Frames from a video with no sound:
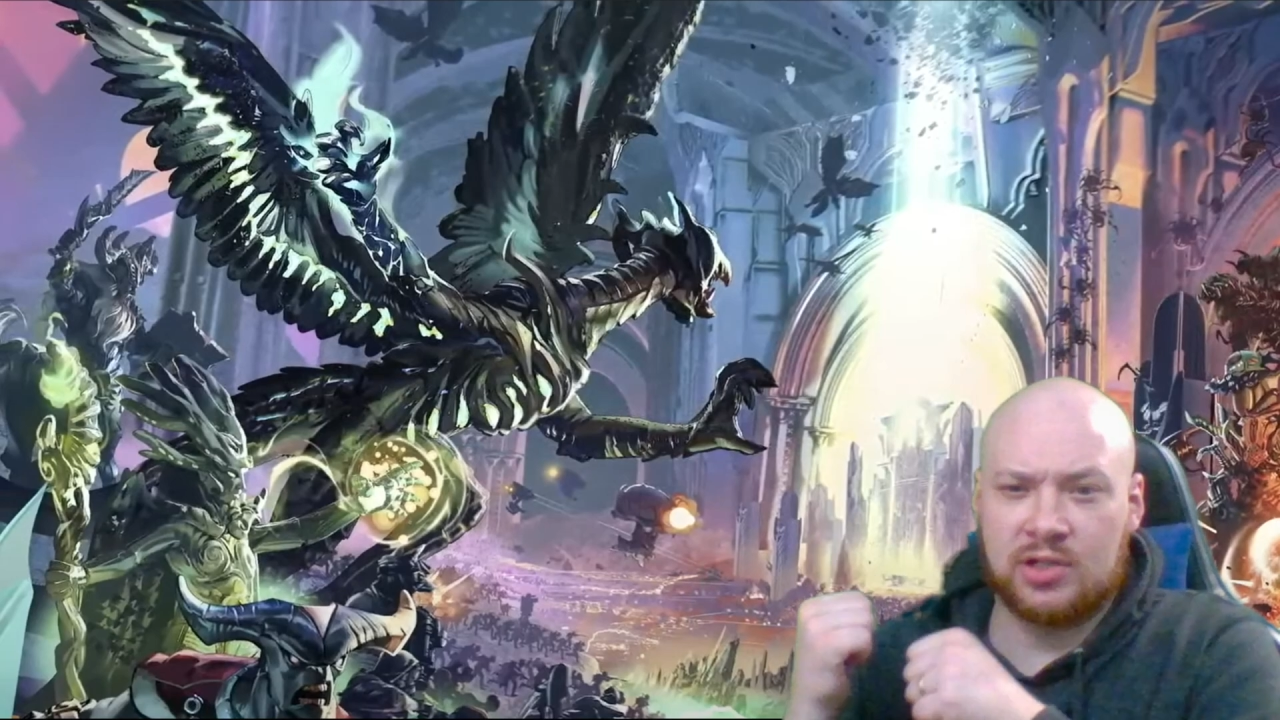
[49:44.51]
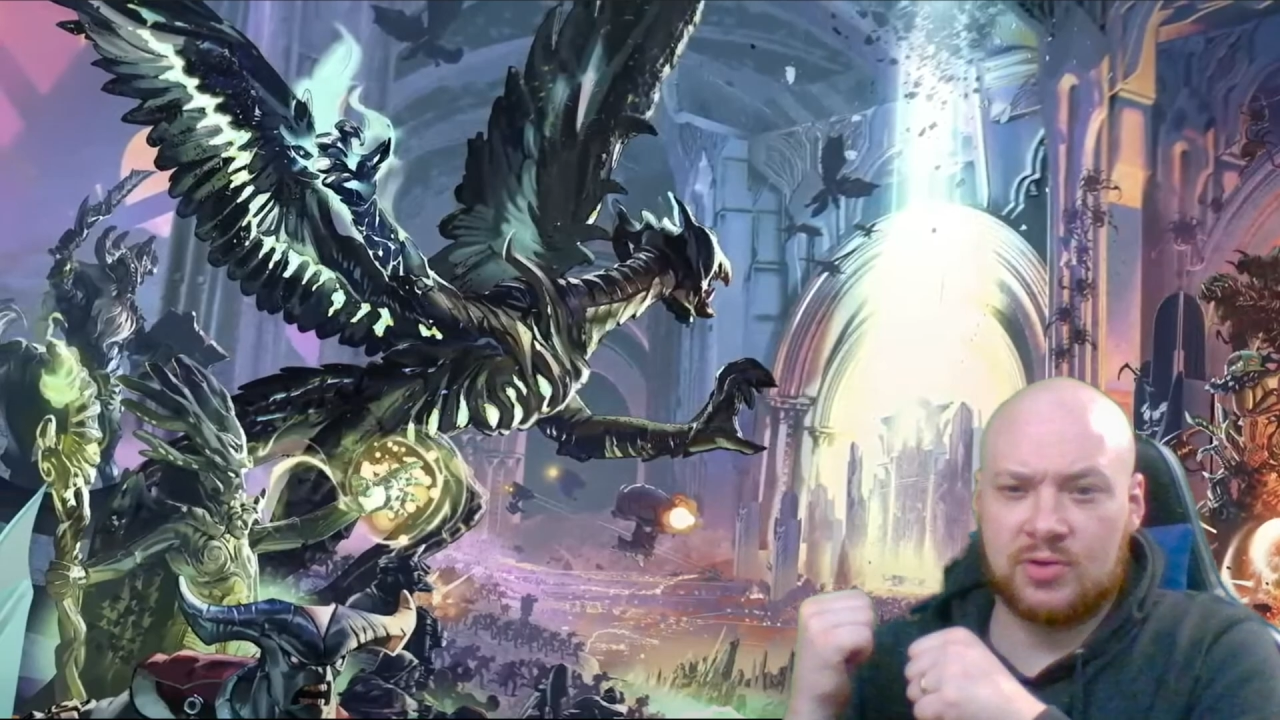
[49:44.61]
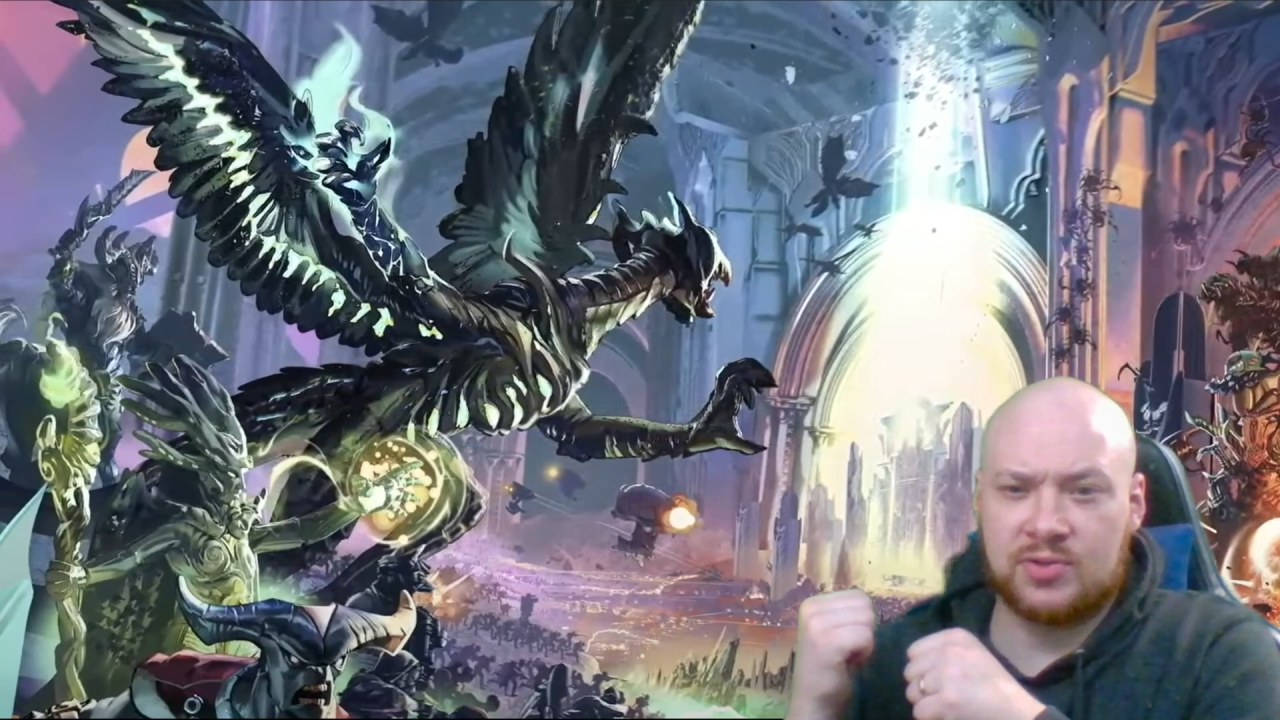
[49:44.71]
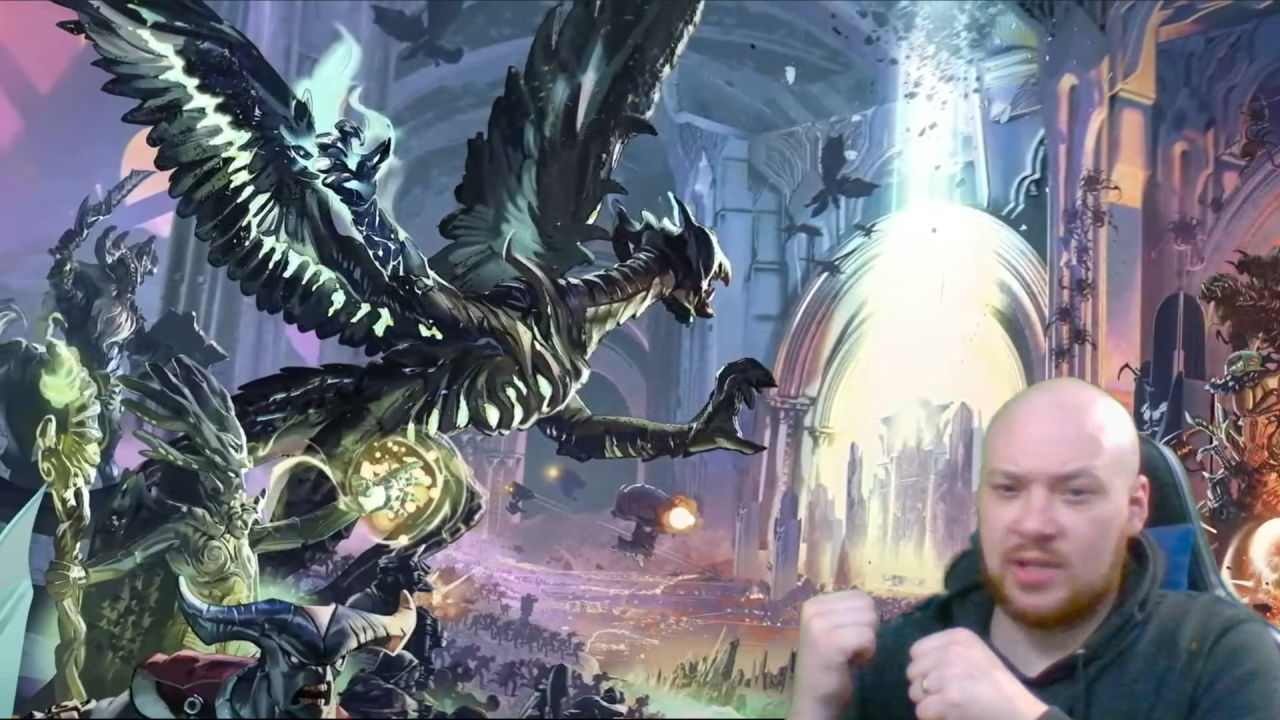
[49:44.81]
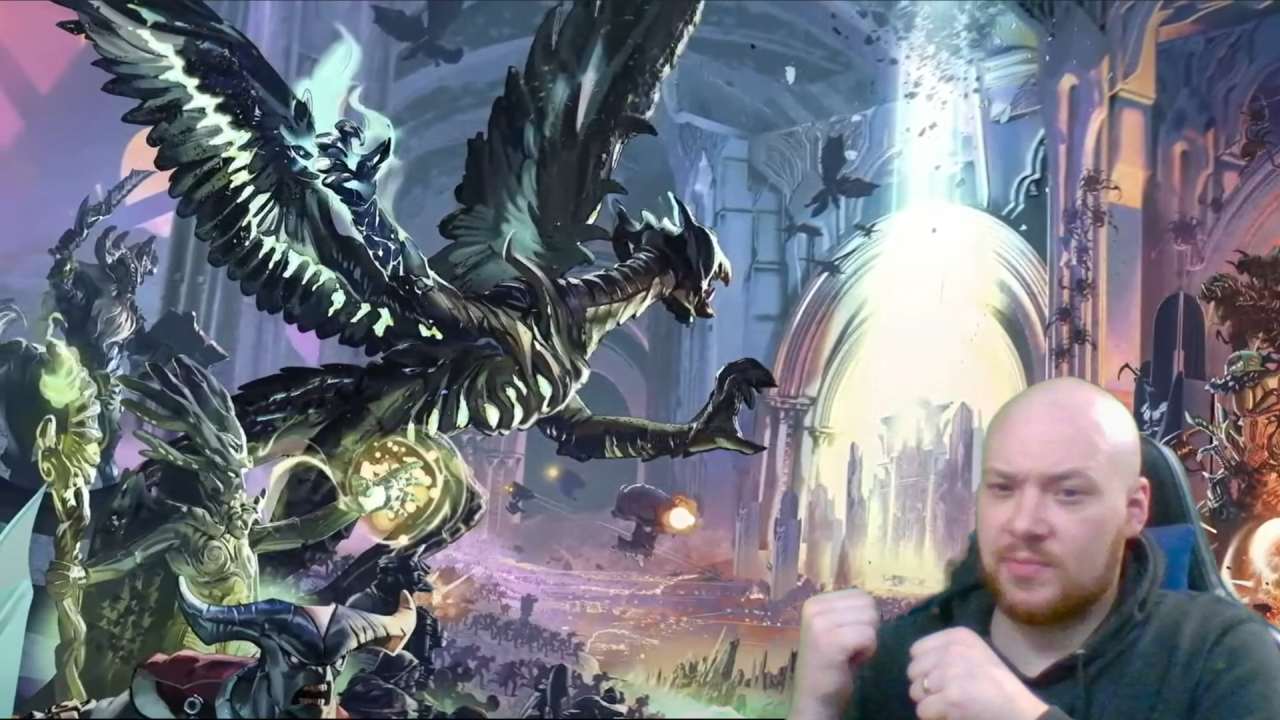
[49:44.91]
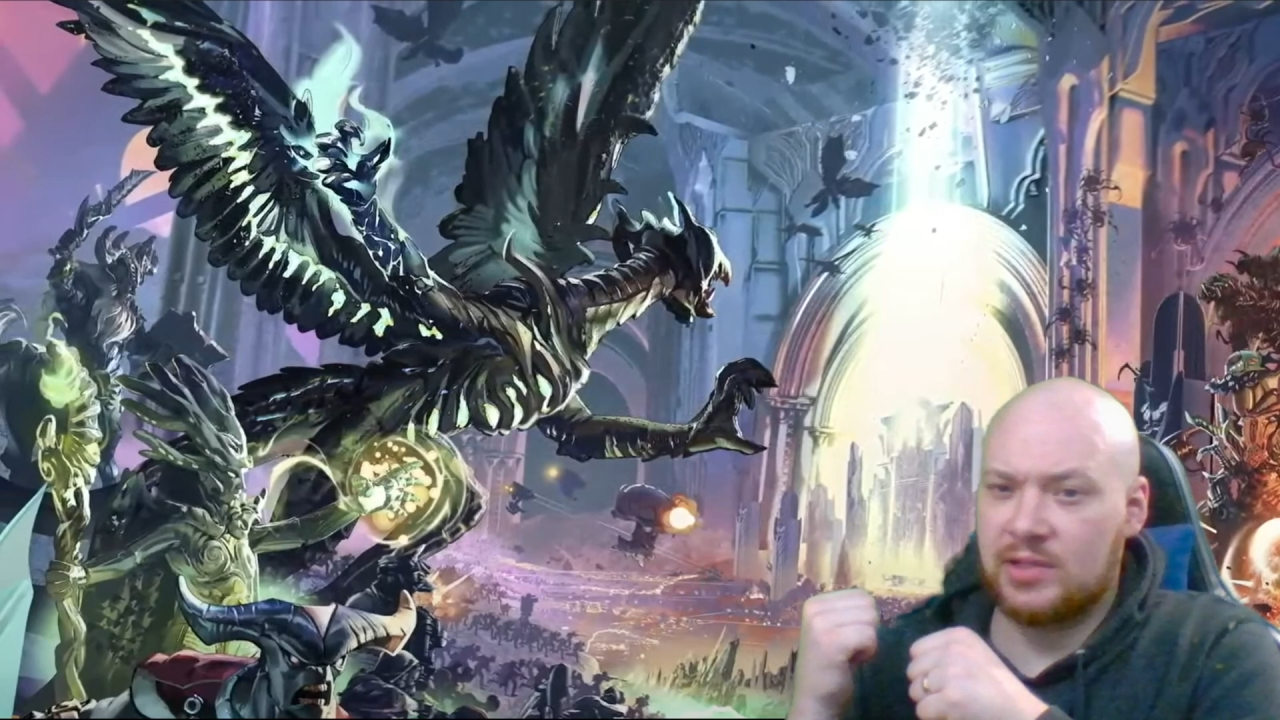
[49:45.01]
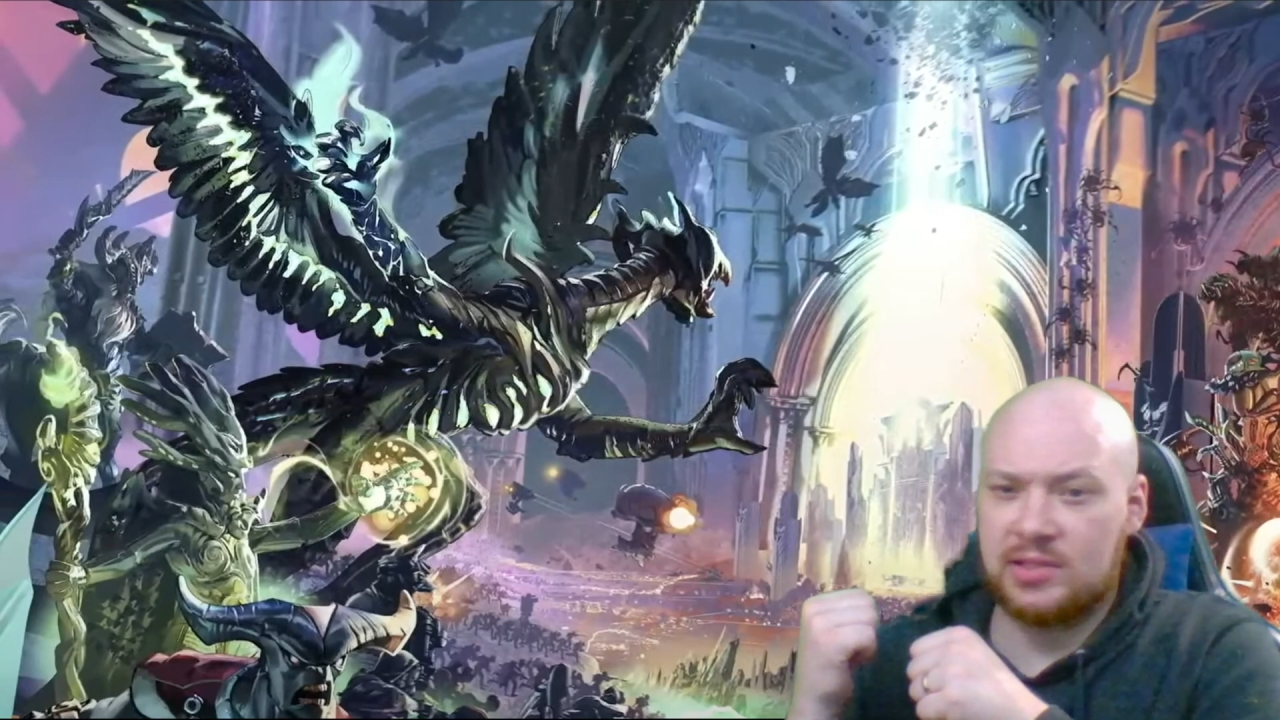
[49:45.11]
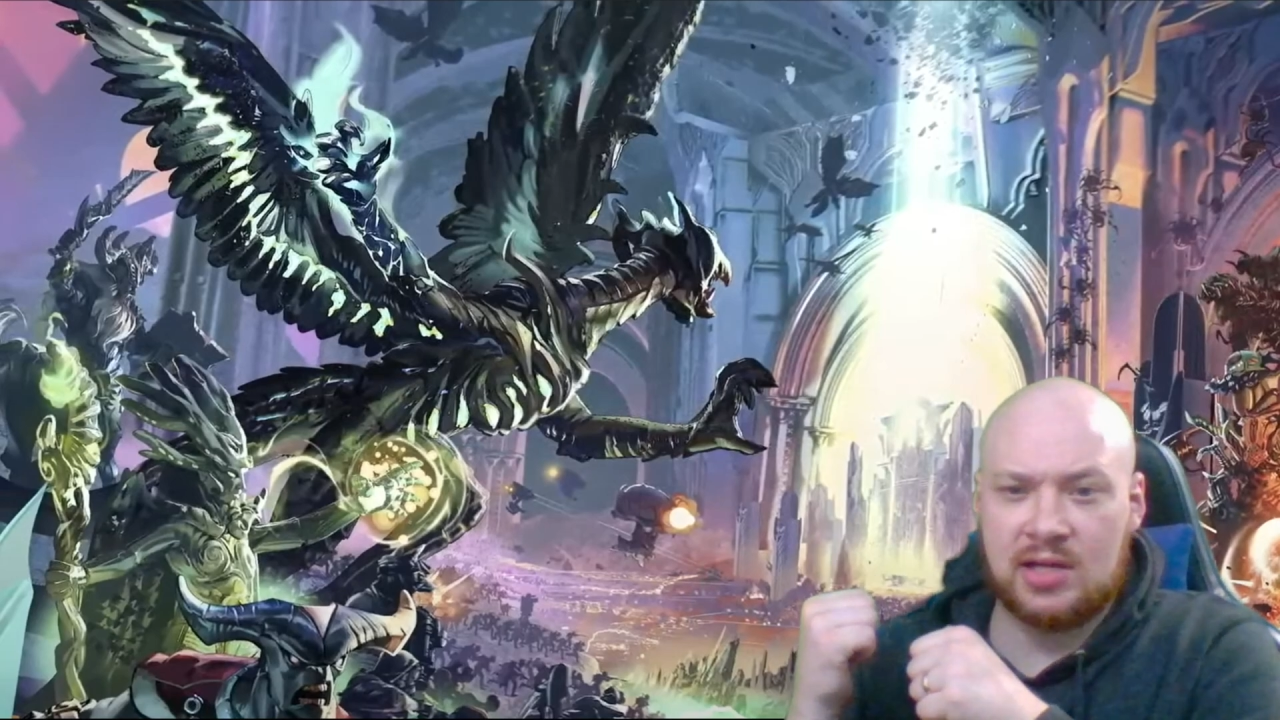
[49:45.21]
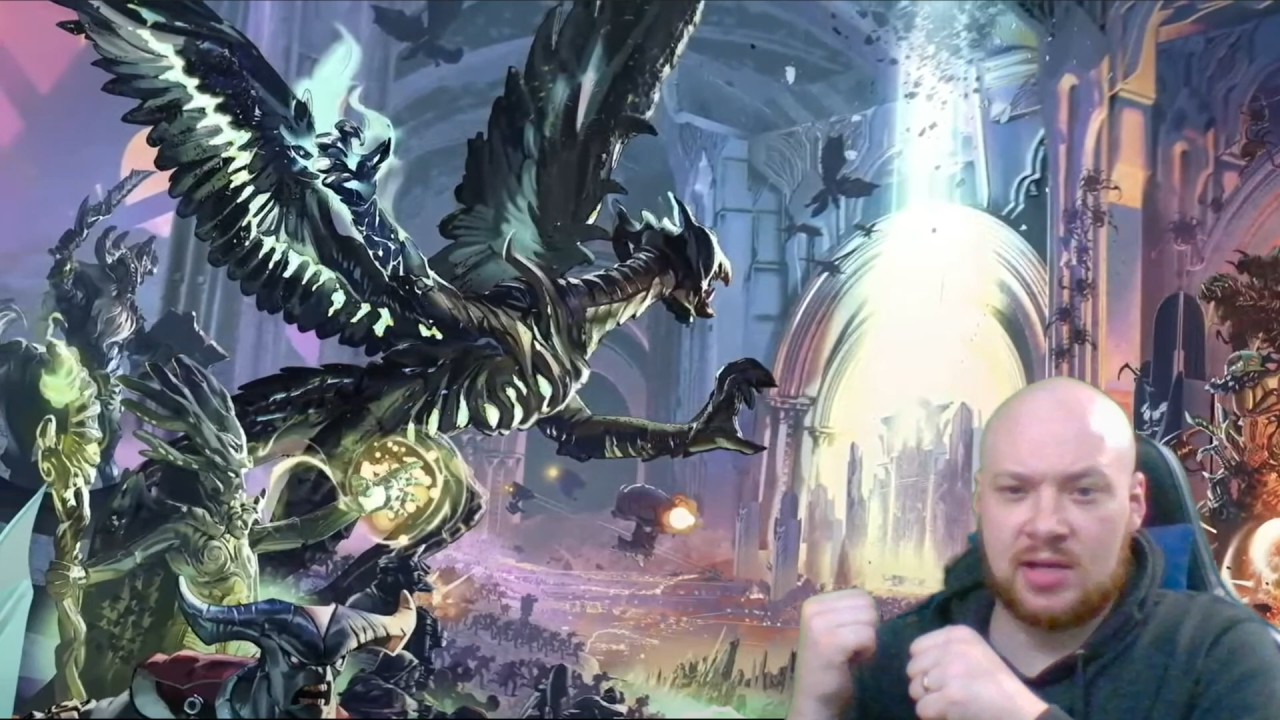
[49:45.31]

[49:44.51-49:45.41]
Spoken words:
Heroscape that's